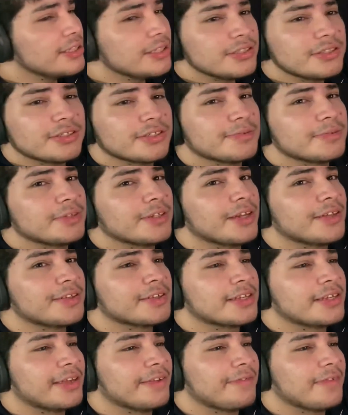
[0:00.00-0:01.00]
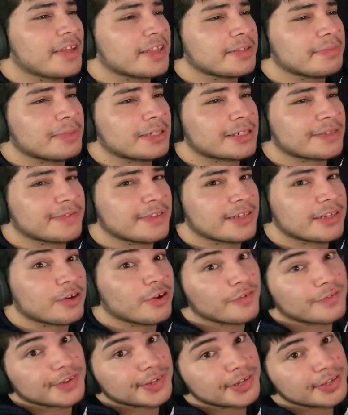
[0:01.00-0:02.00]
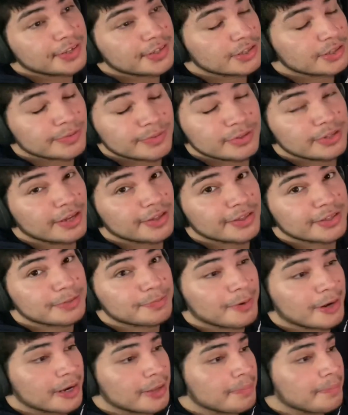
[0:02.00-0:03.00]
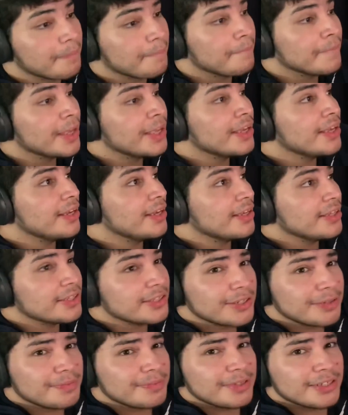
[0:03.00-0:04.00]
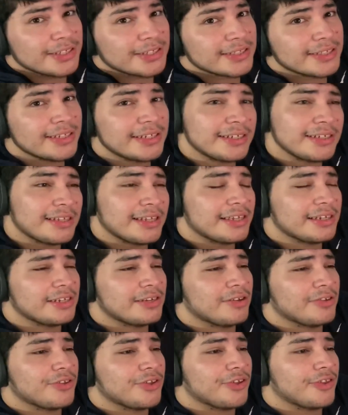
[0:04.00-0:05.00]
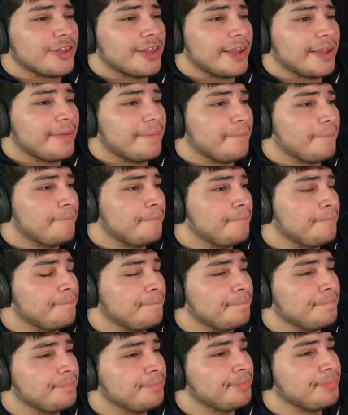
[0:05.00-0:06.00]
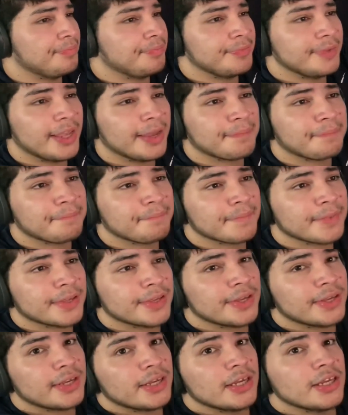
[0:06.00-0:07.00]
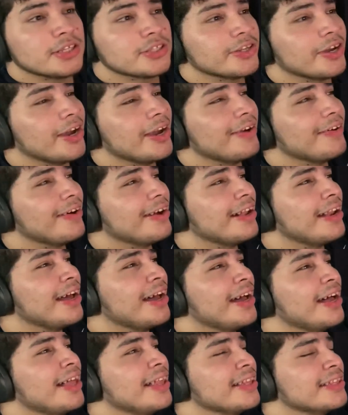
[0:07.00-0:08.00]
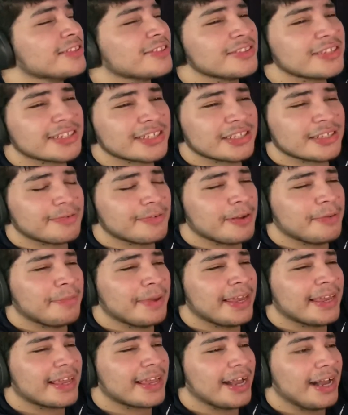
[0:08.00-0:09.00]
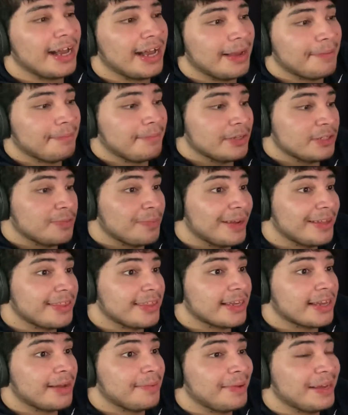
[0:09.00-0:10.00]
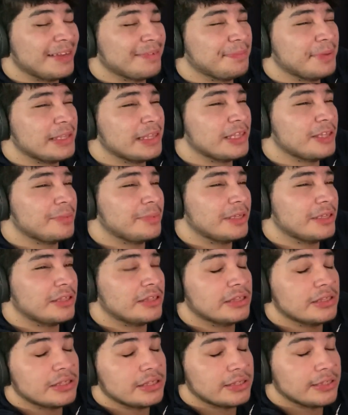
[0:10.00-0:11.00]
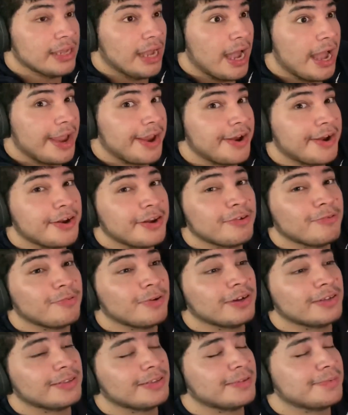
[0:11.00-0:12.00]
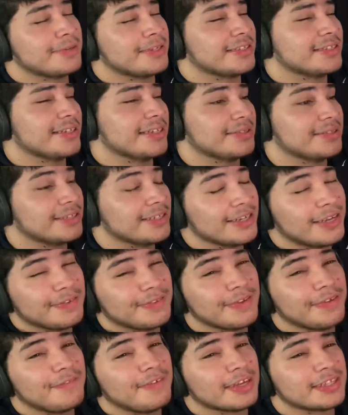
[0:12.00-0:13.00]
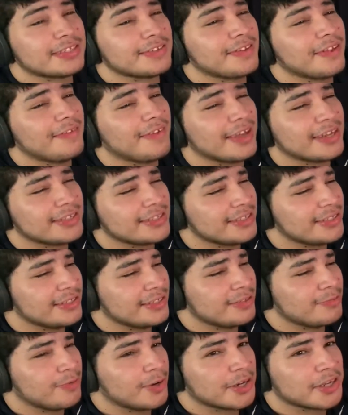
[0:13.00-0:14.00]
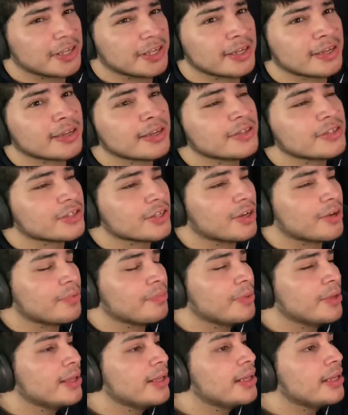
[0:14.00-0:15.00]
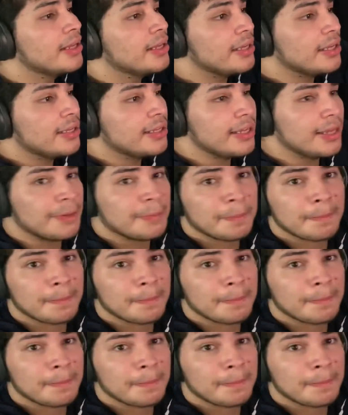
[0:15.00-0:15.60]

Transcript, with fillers: So we don't have to get affected by the COVID. So we don't have to spread it. So I'm just letting let y'all know that. Yeah. So anyway, uh, let's go check out the remake. I'm. You might think I might be a little bit tired, well, because I still have the effects of the vaccine working. So yeah.